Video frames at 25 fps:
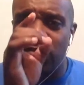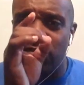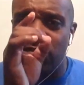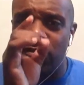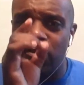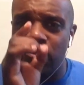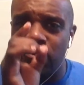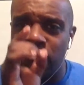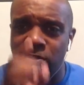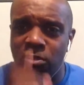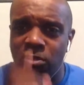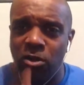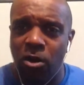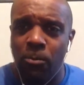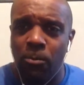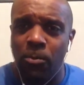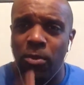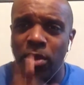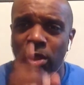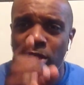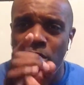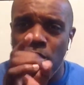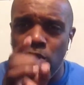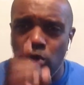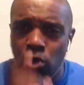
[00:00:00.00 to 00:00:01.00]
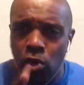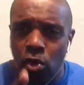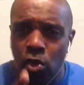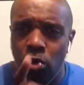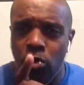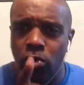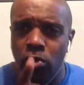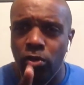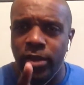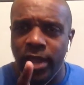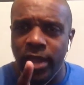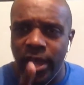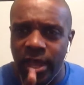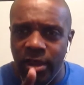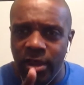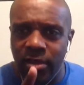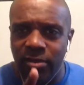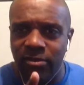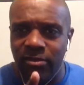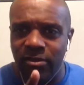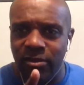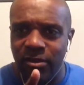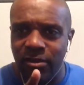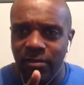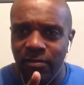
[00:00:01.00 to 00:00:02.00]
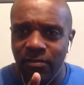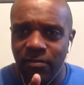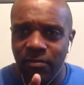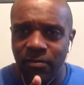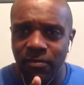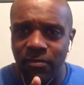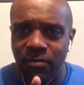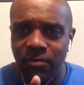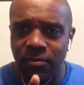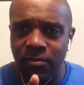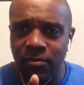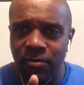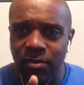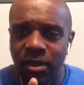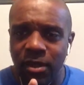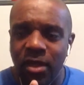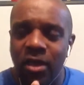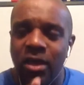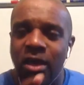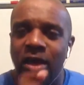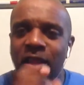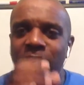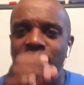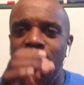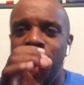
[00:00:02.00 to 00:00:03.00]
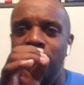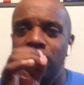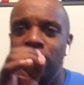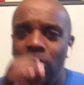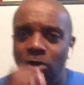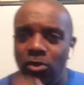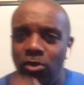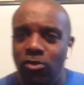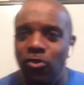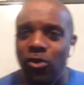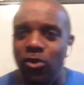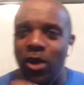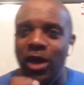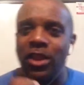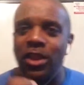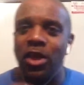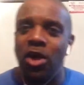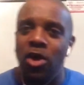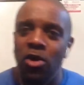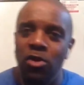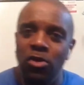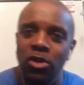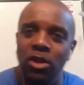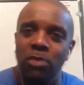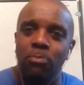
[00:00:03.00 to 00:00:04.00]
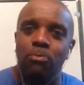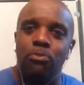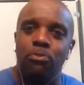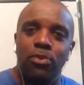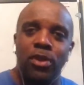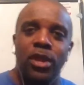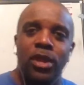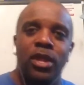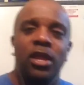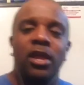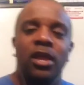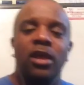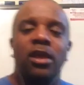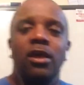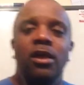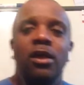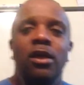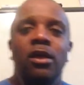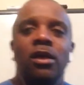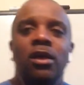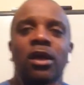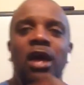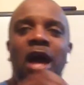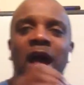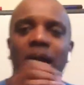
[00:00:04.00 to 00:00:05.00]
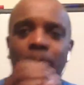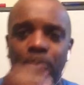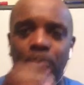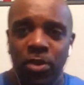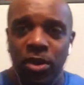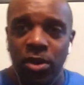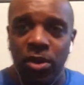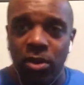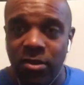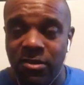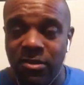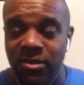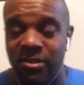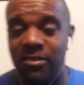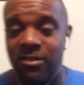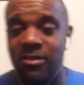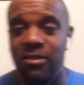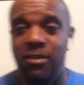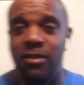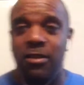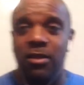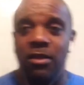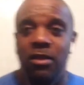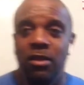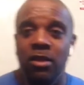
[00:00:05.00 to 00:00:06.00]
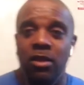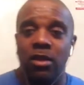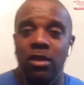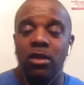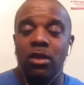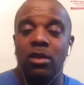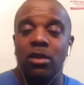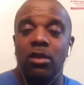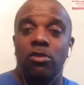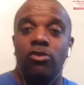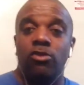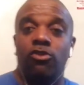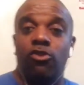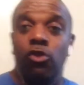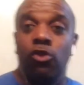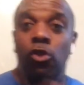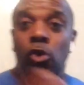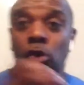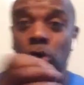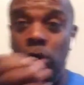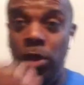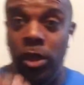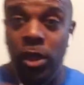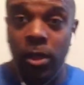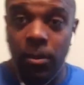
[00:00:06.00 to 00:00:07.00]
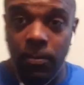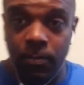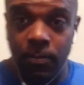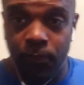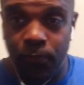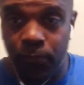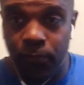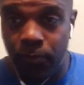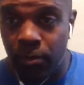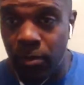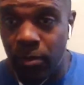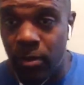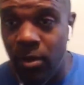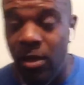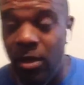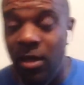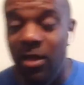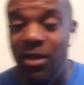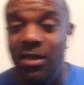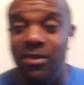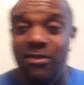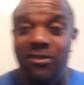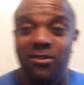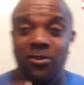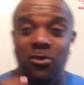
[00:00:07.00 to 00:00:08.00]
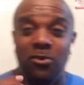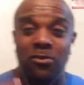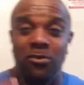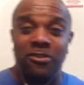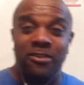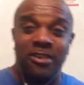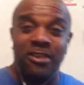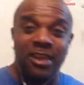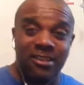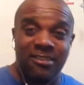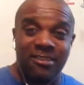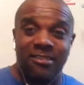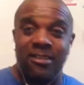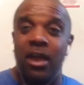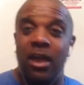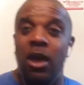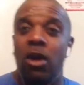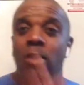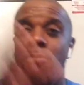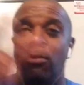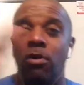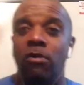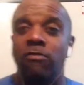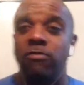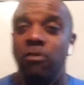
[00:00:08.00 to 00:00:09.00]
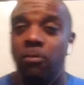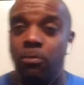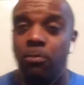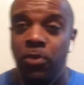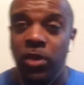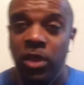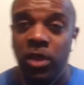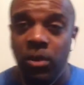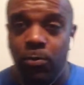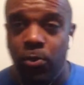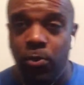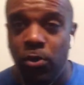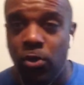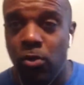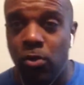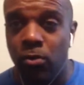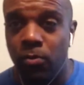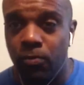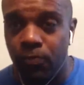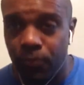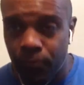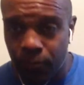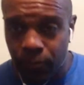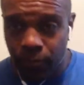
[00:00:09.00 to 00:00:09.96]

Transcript: to stop your good energy. And if you're trying to only bring happiness, joy, success to help other people